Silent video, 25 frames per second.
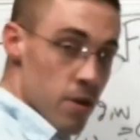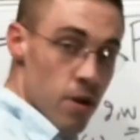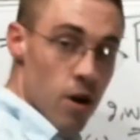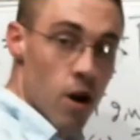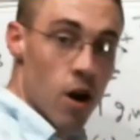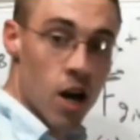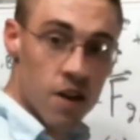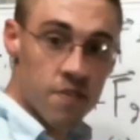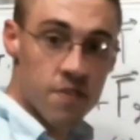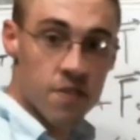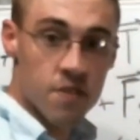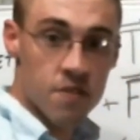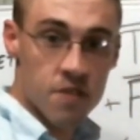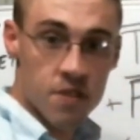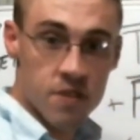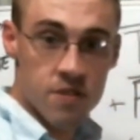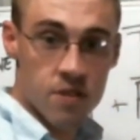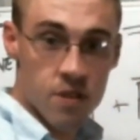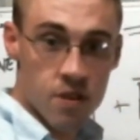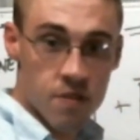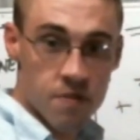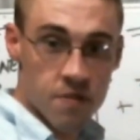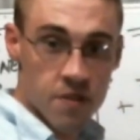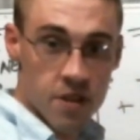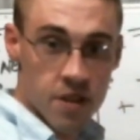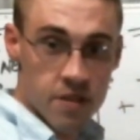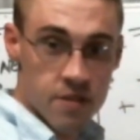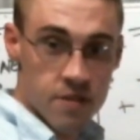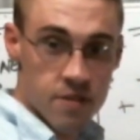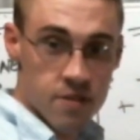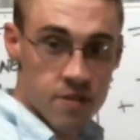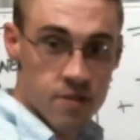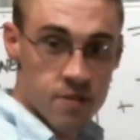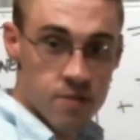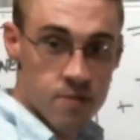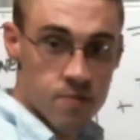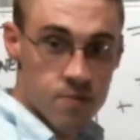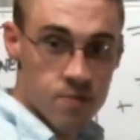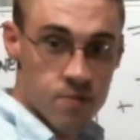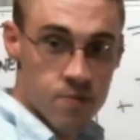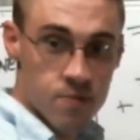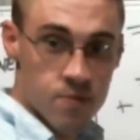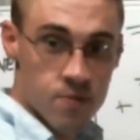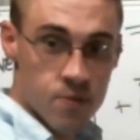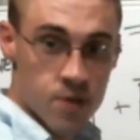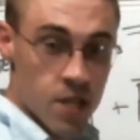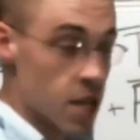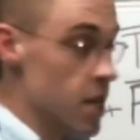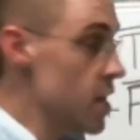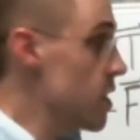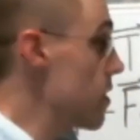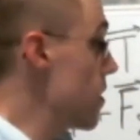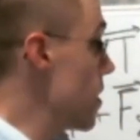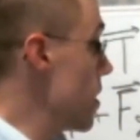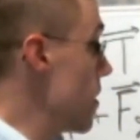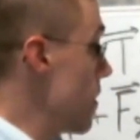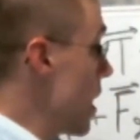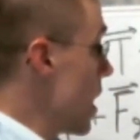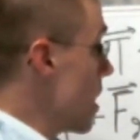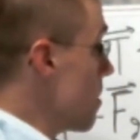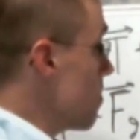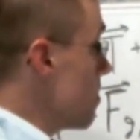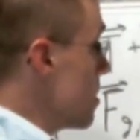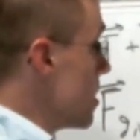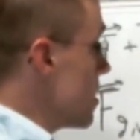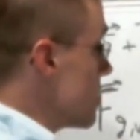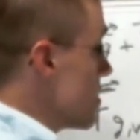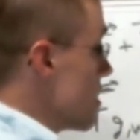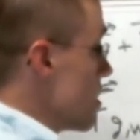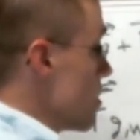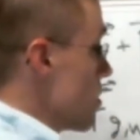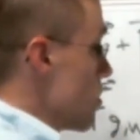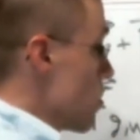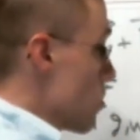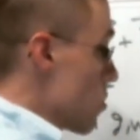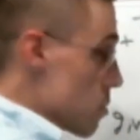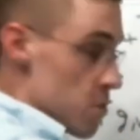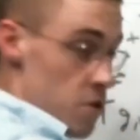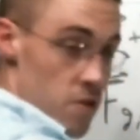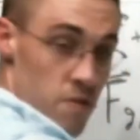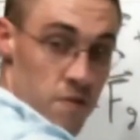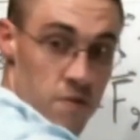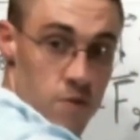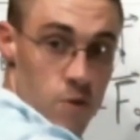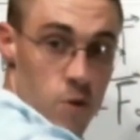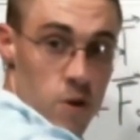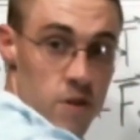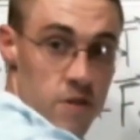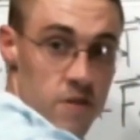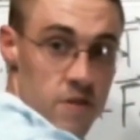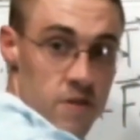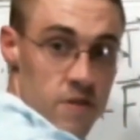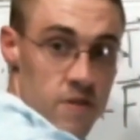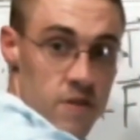off of the surface, then that means the normal force